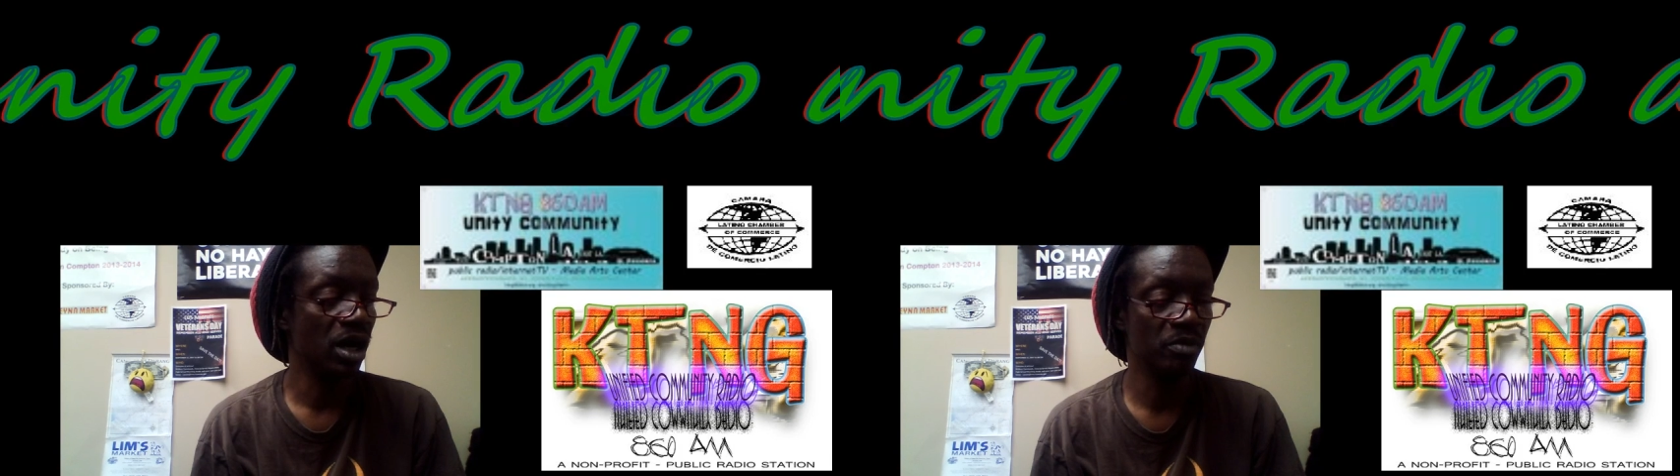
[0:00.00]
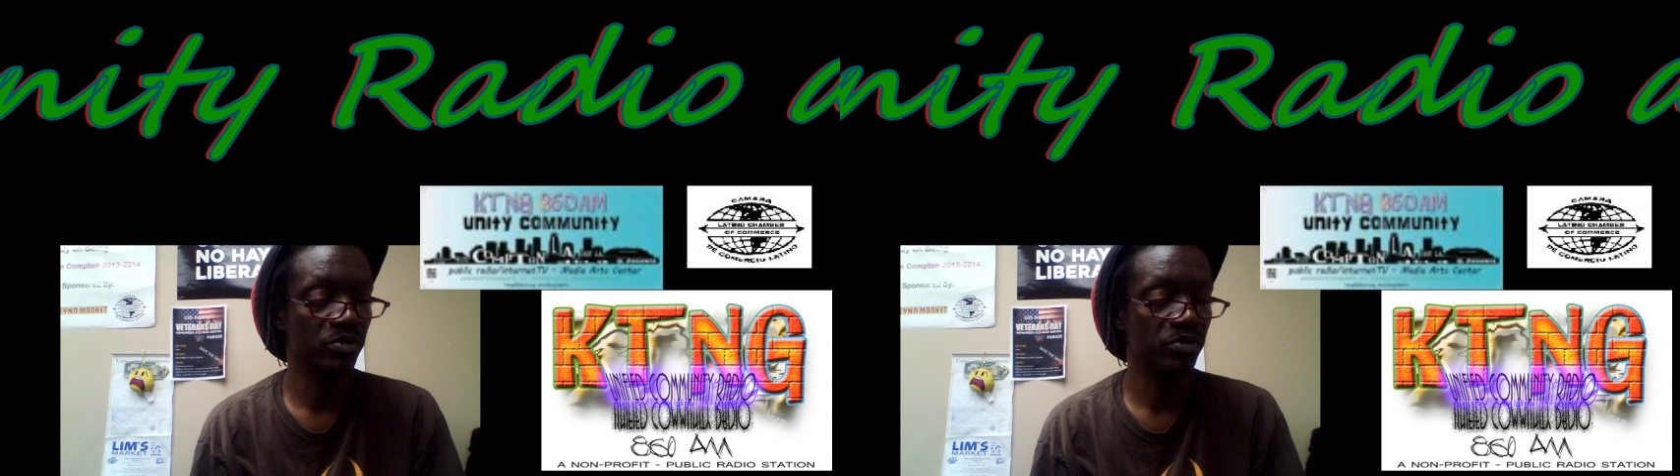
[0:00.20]

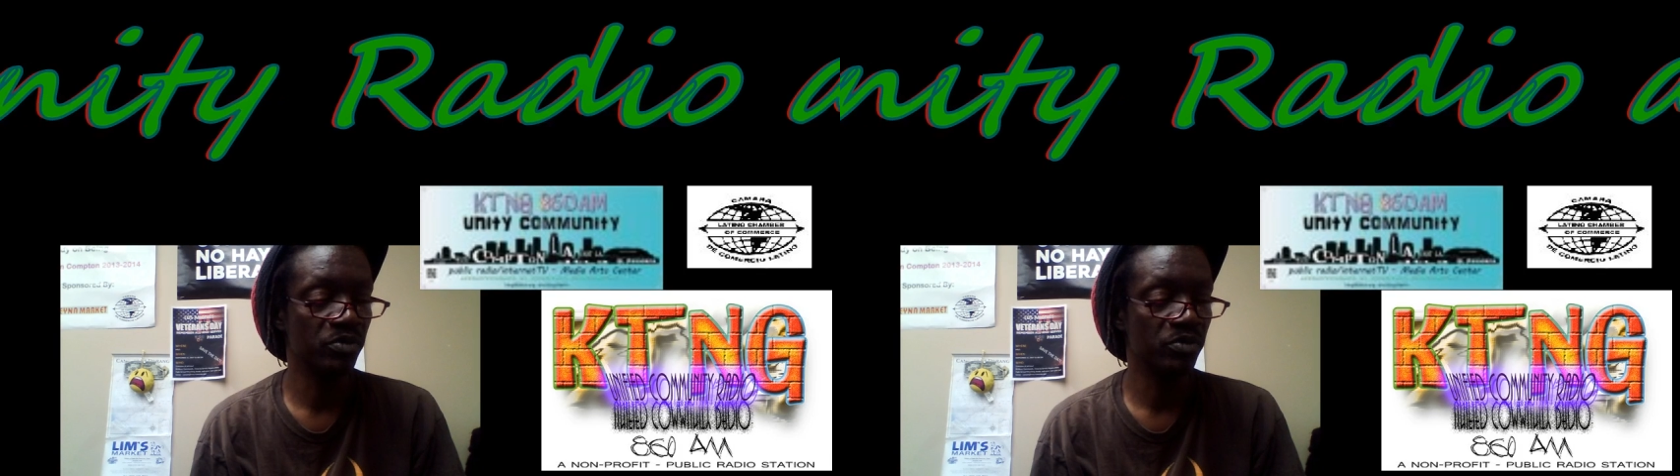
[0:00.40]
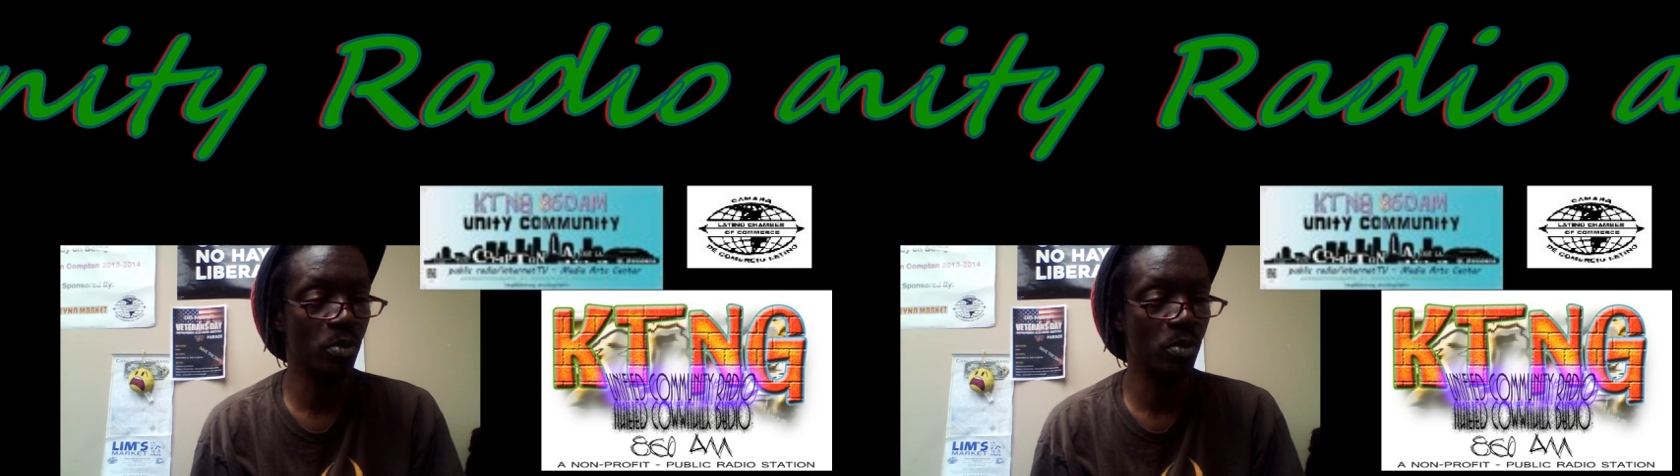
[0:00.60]

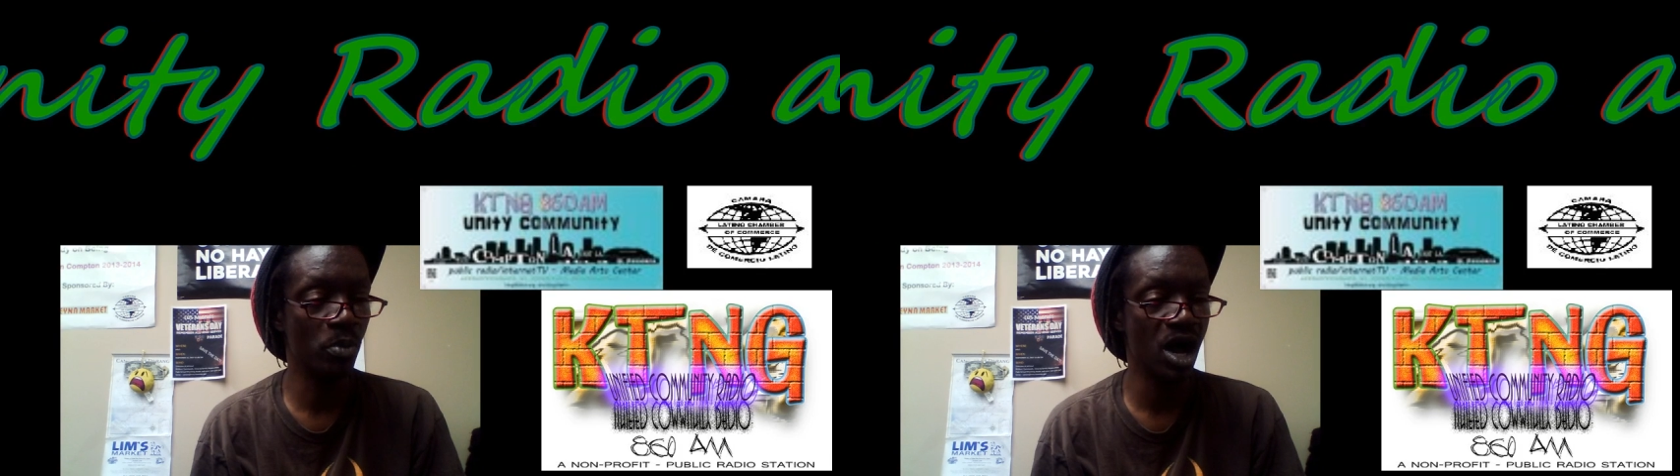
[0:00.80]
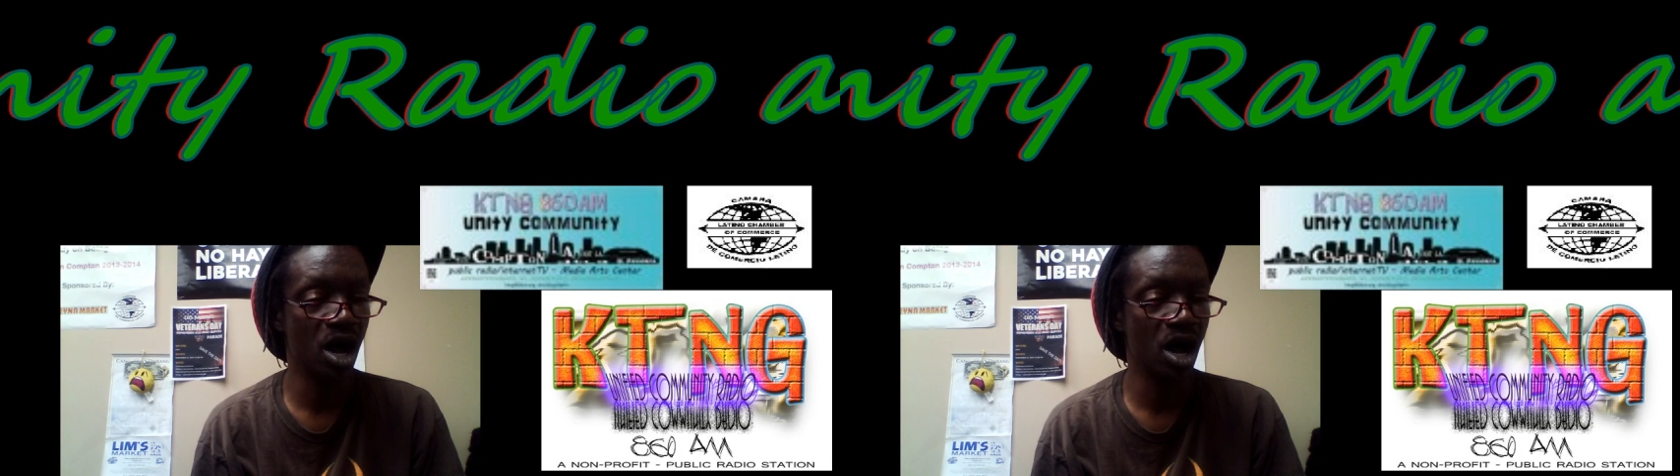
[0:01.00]
go
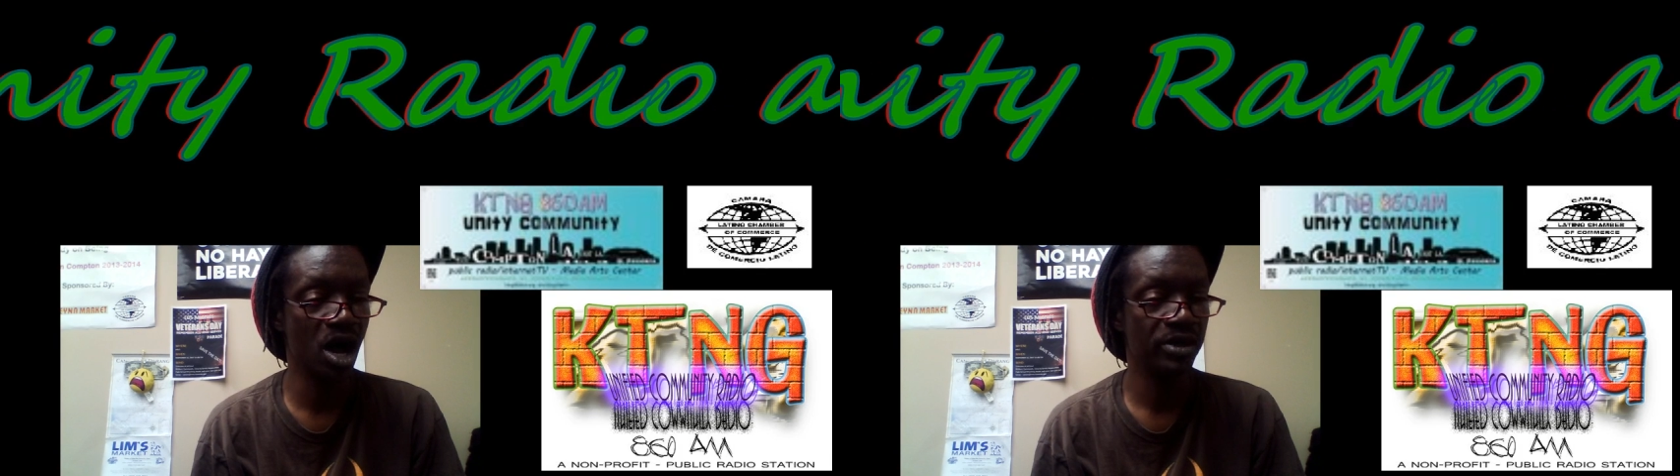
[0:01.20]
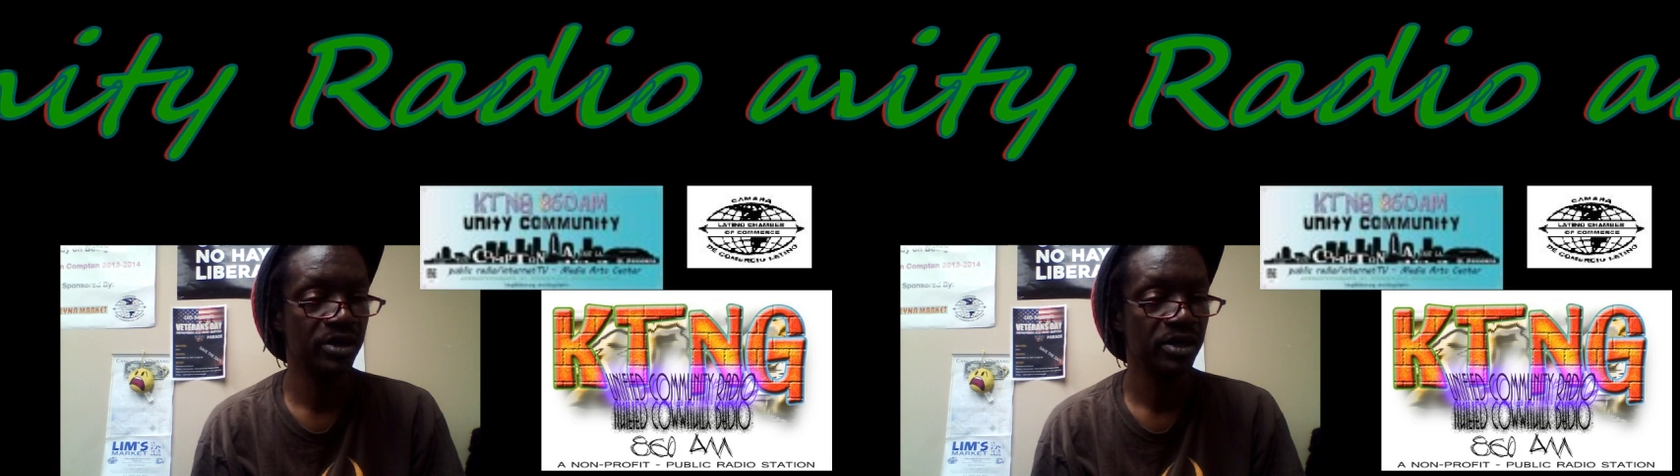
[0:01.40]
beyond,
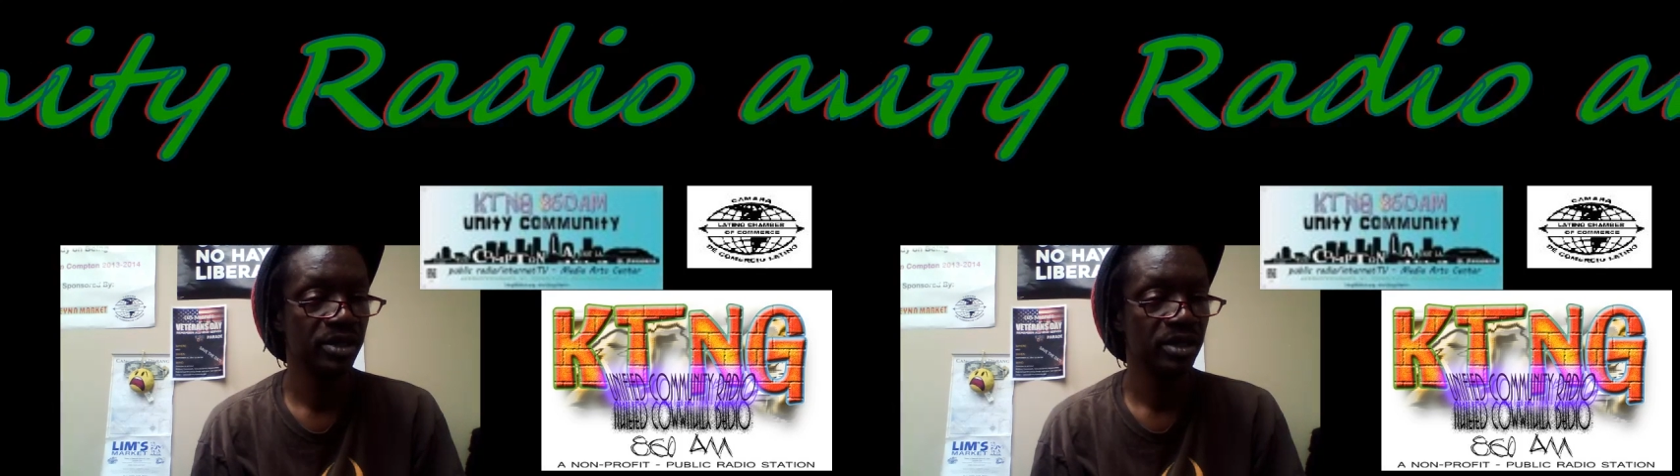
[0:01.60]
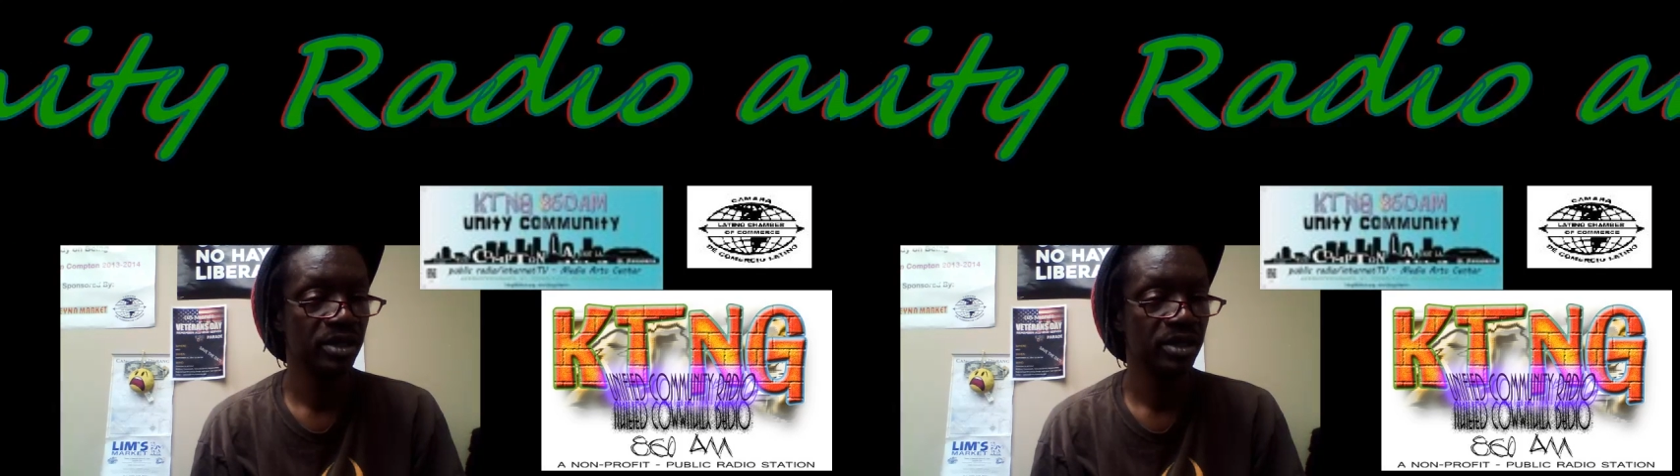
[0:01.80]

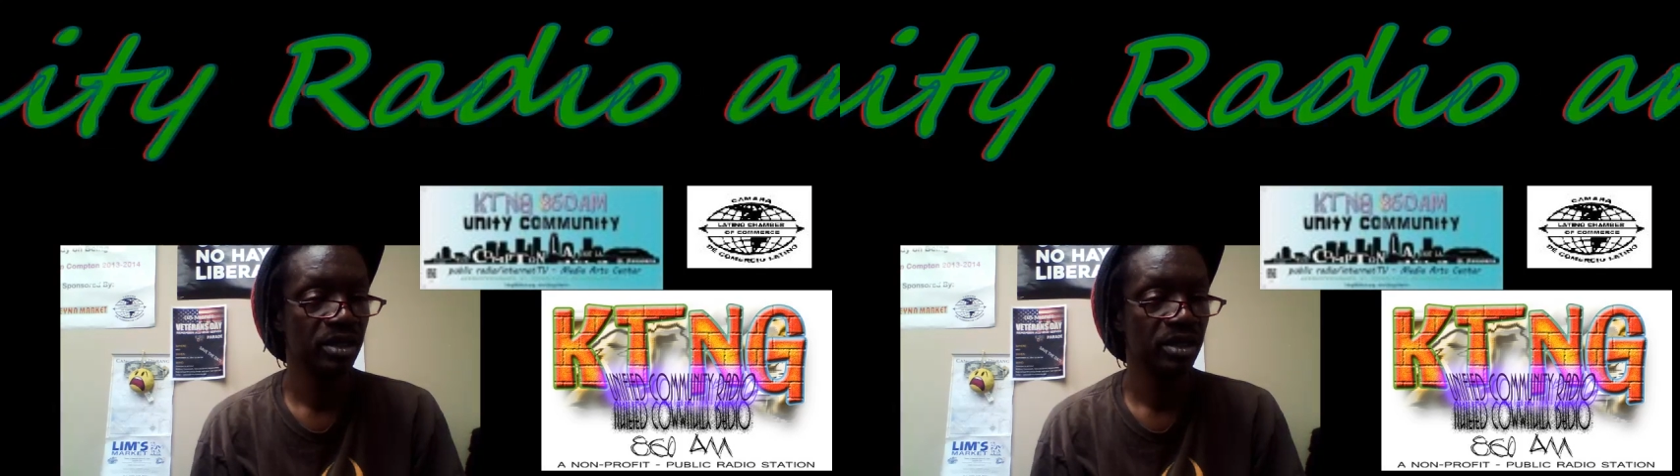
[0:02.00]
we